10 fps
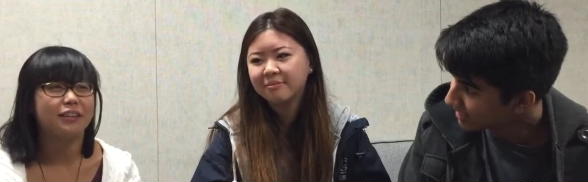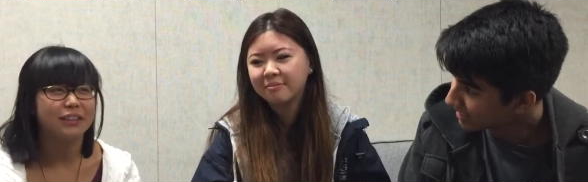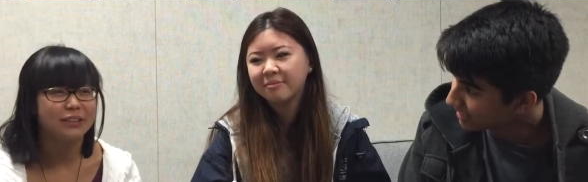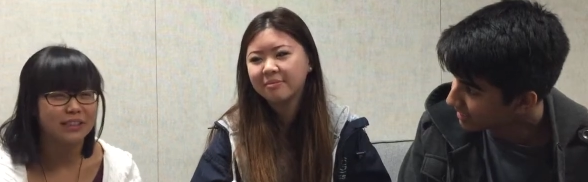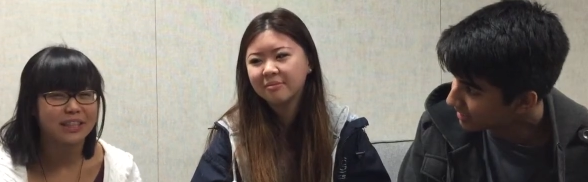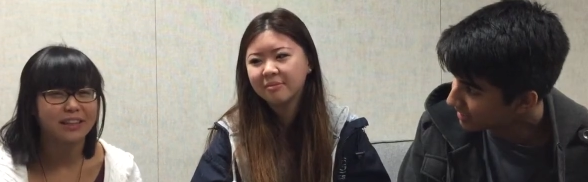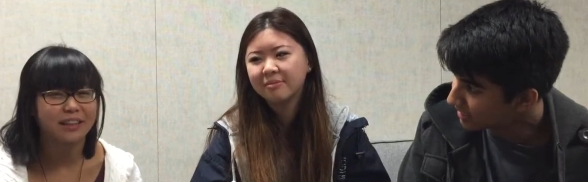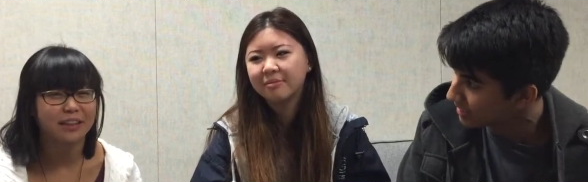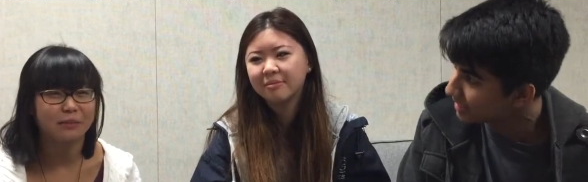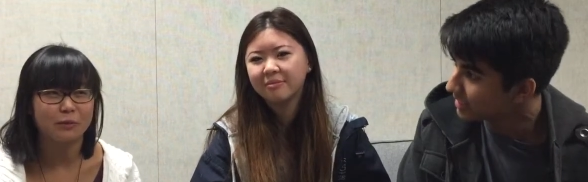Speaker 1: And then he said,
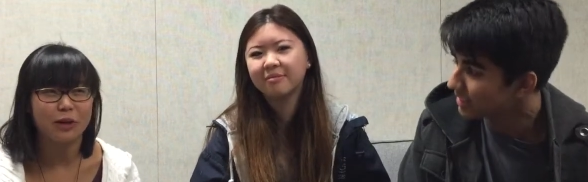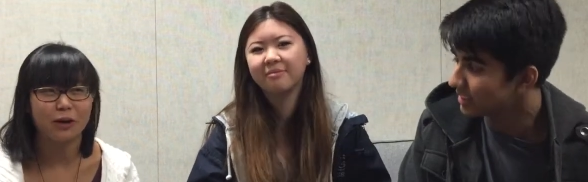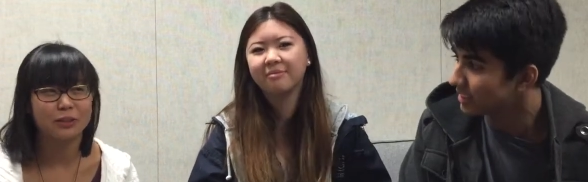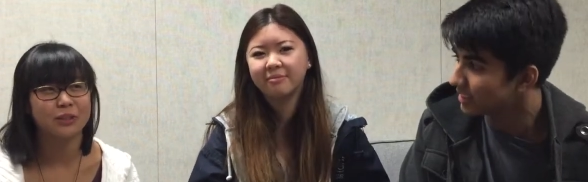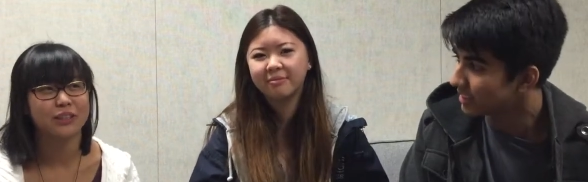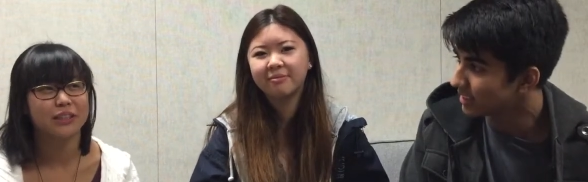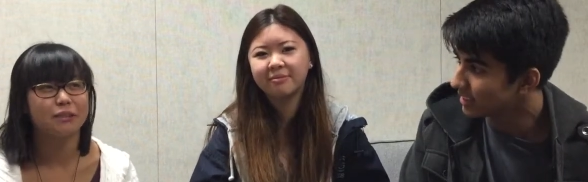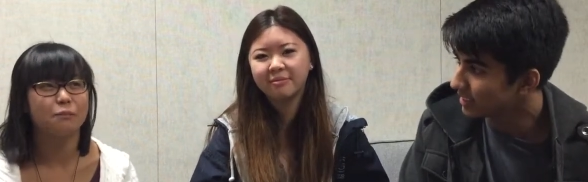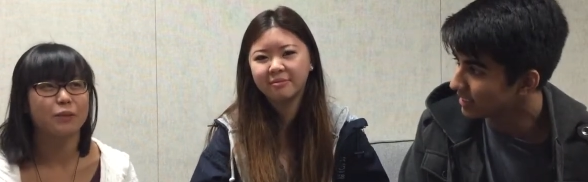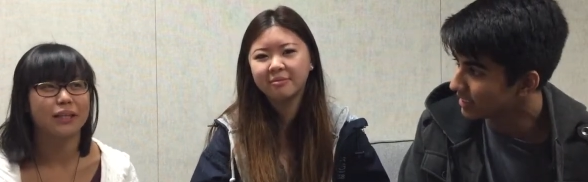like, we all
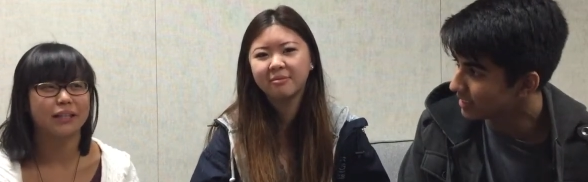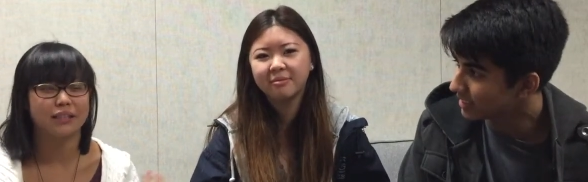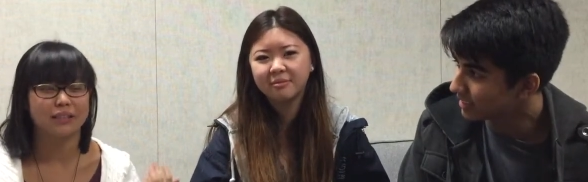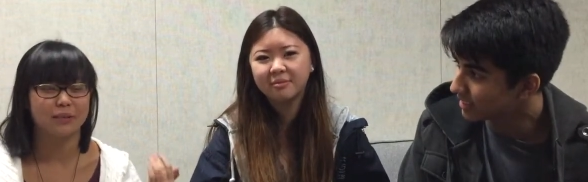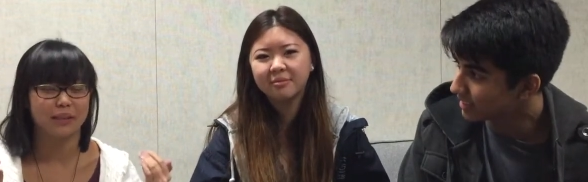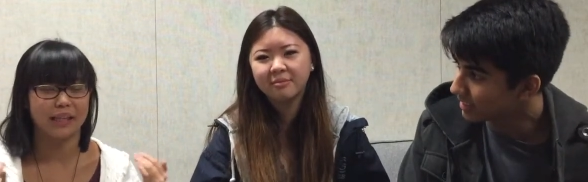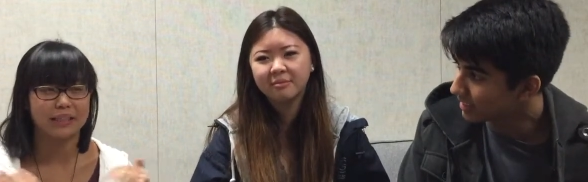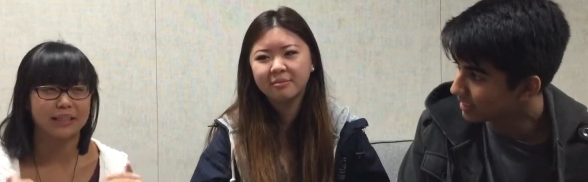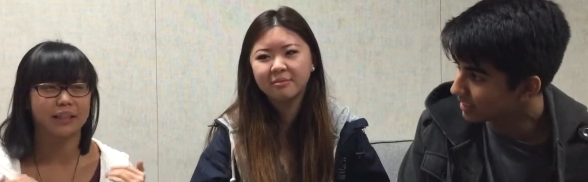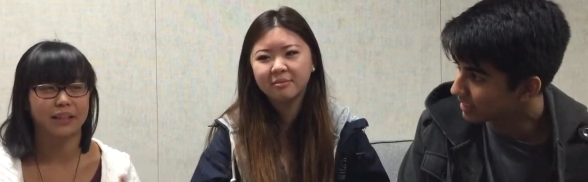should because it would
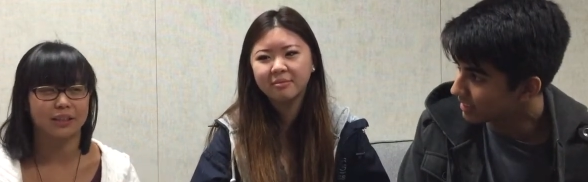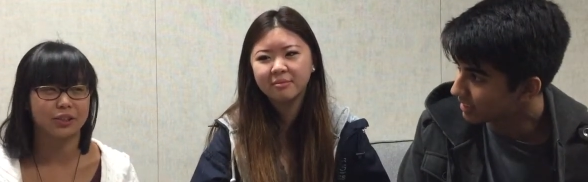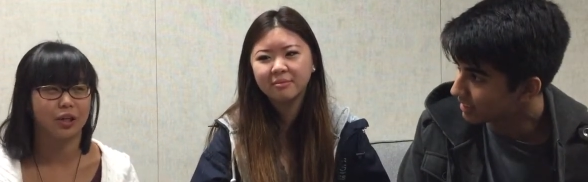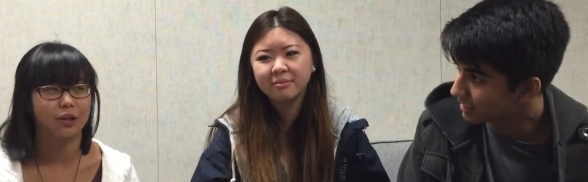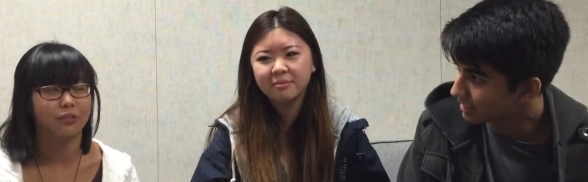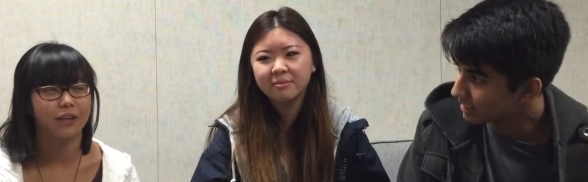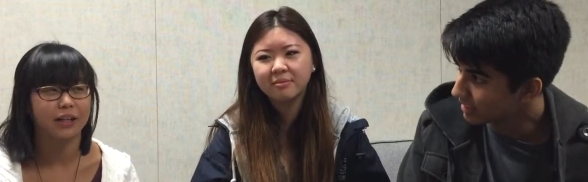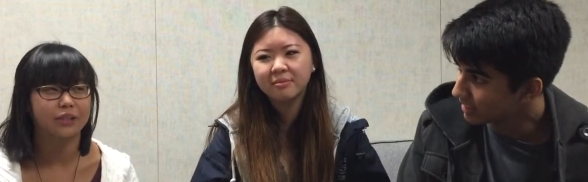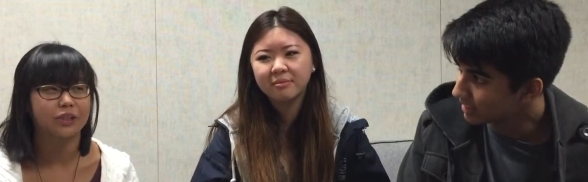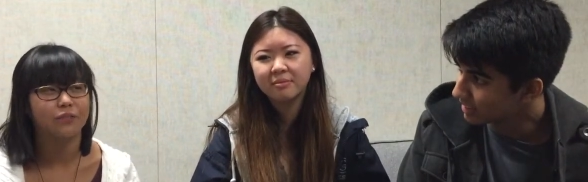lessen, like, the shock
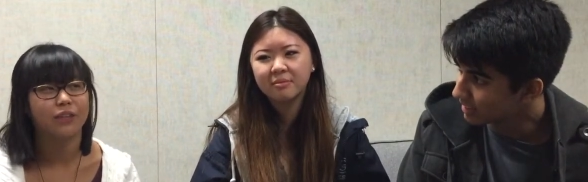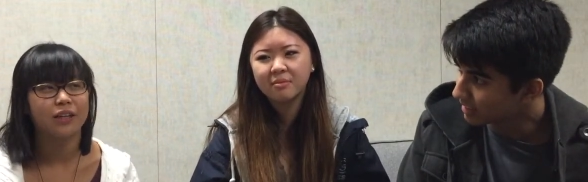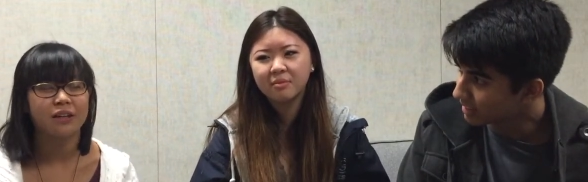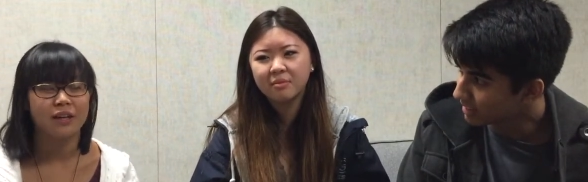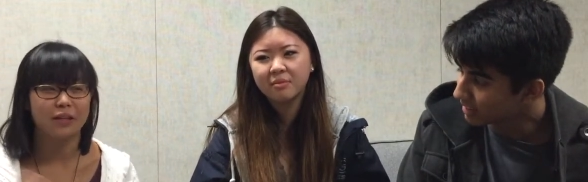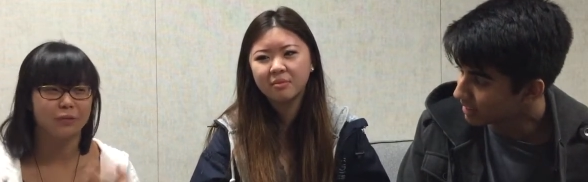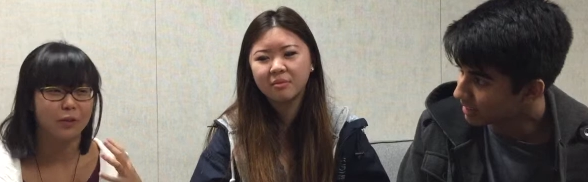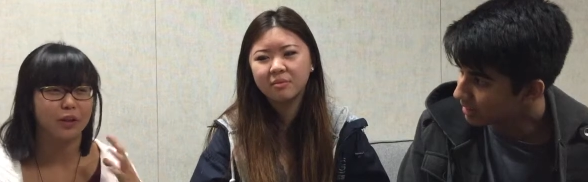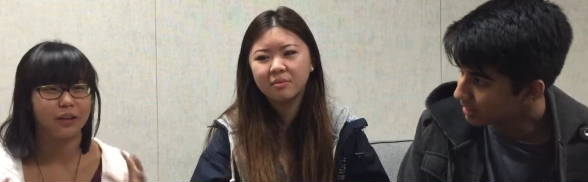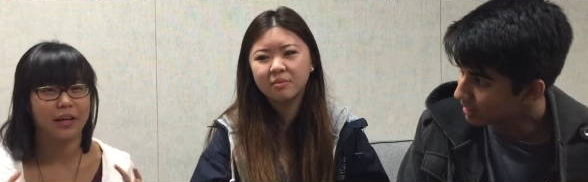factor of it. And if
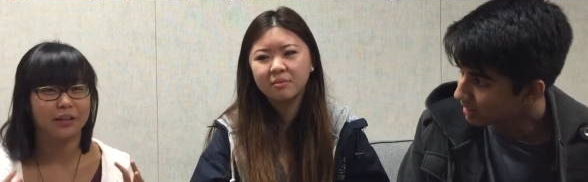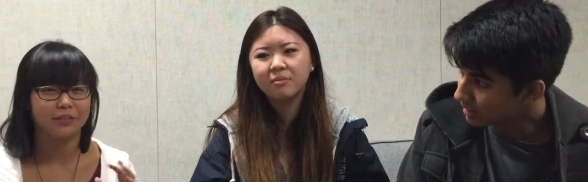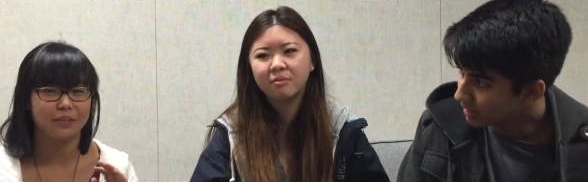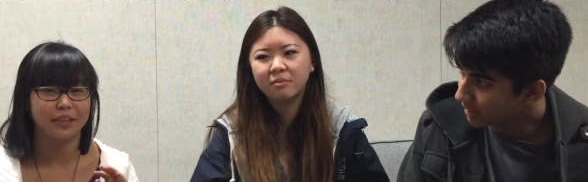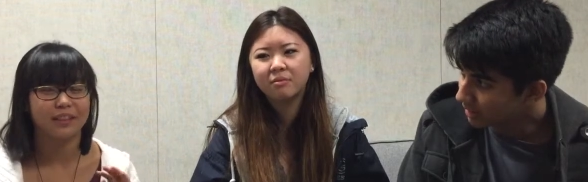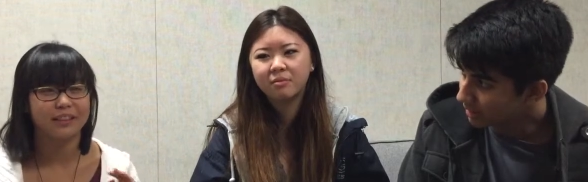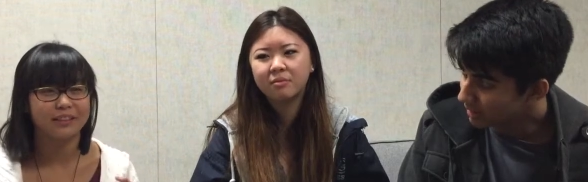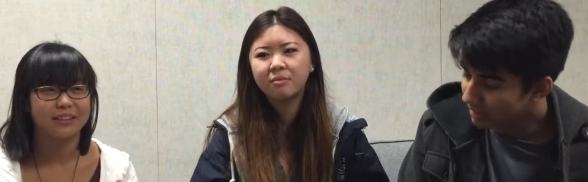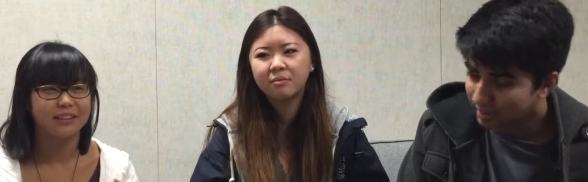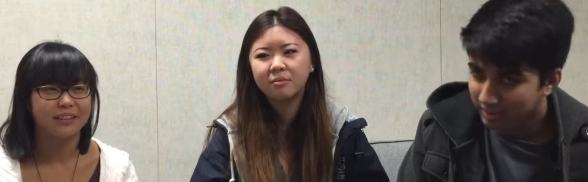we all kind of, like,